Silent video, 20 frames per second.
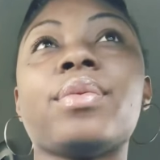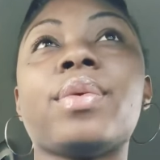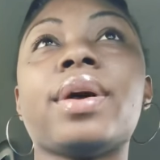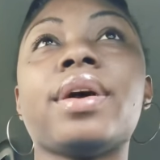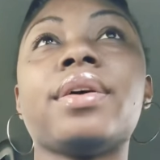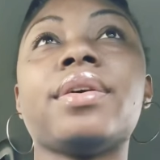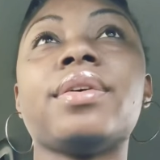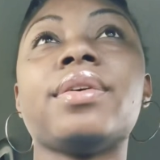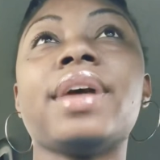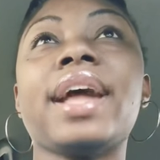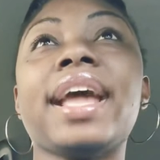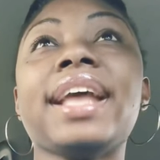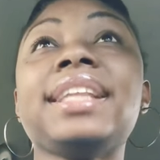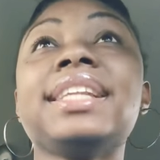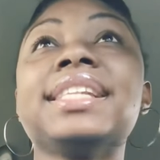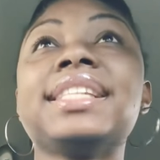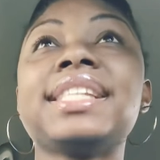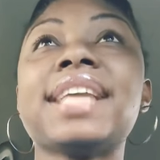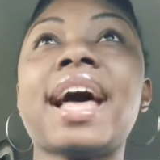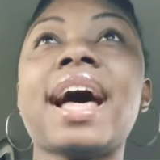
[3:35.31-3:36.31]
Well, at
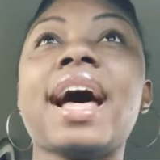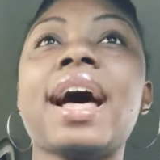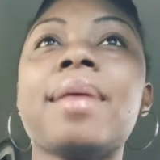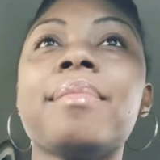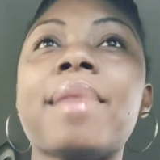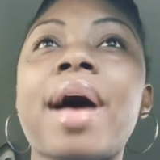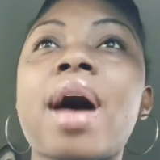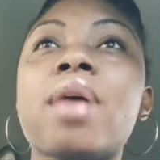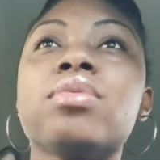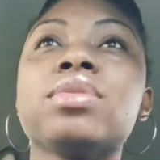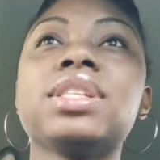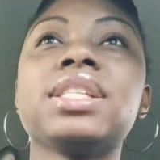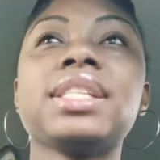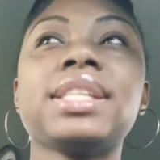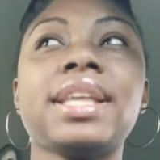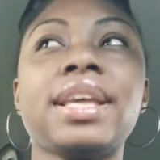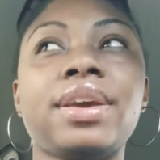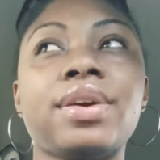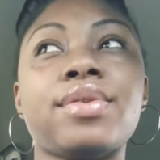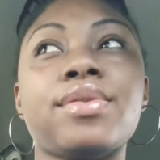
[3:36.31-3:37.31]
the time,
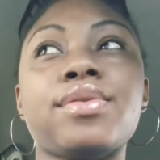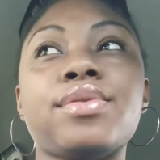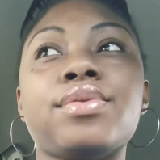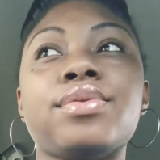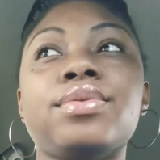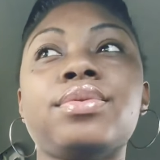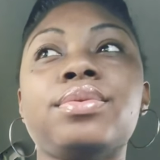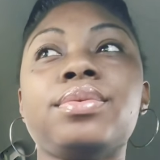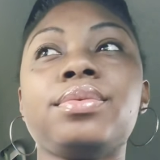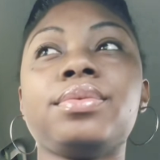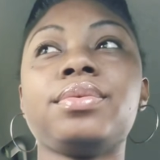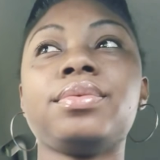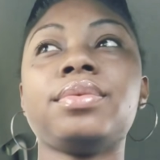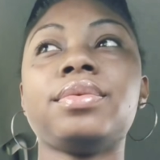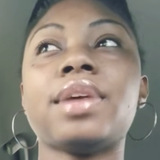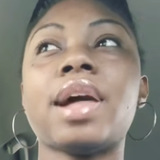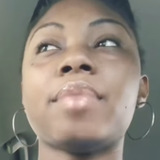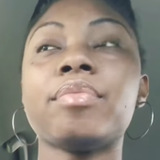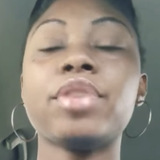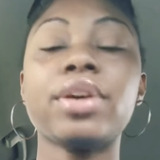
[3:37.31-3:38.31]

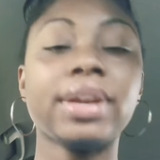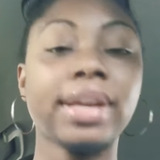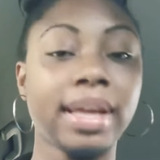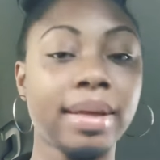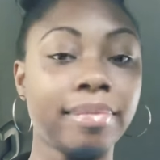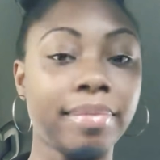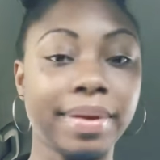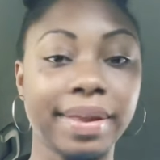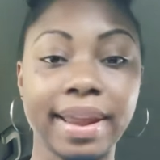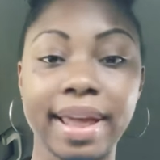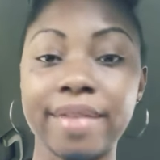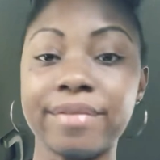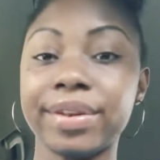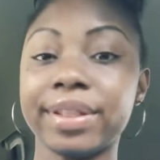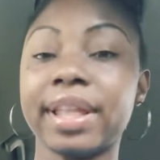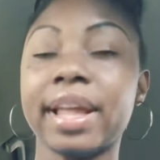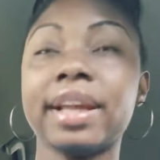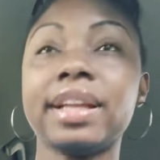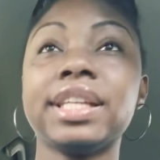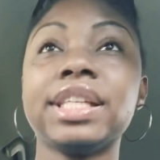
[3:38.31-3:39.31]
I'm going to admit
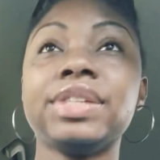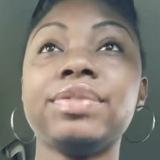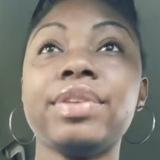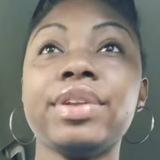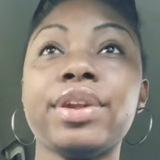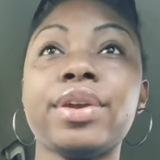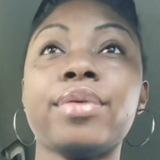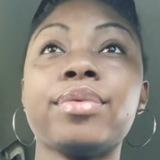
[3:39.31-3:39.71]
everything in this video.